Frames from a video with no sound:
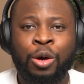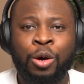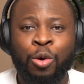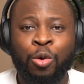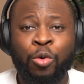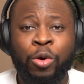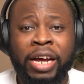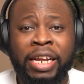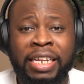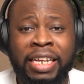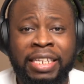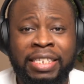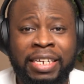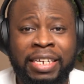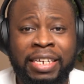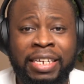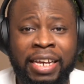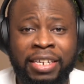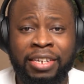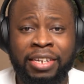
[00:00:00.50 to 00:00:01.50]
Who are data
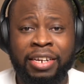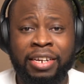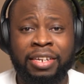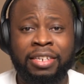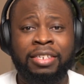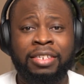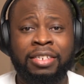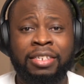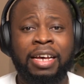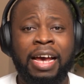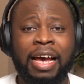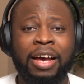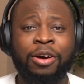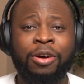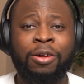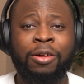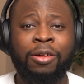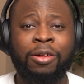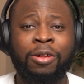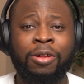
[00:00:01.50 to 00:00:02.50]
engineers? I
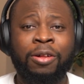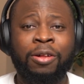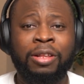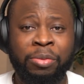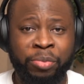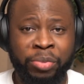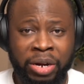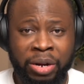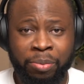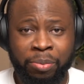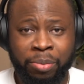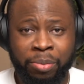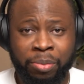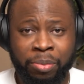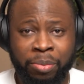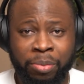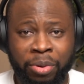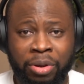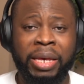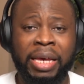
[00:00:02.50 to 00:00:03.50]
call them the brain
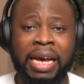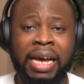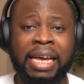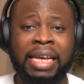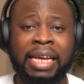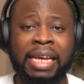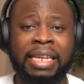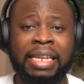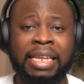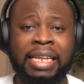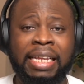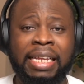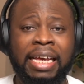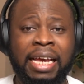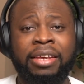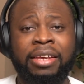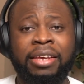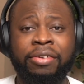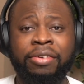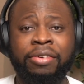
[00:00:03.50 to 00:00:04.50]
box behind
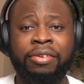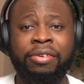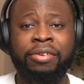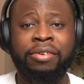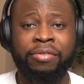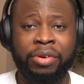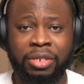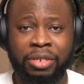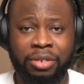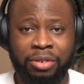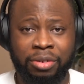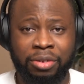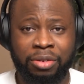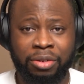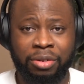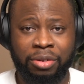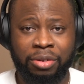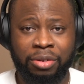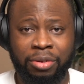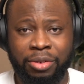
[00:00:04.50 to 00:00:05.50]
any reporting
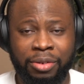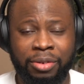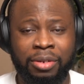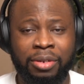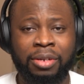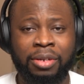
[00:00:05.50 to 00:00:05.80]
solution.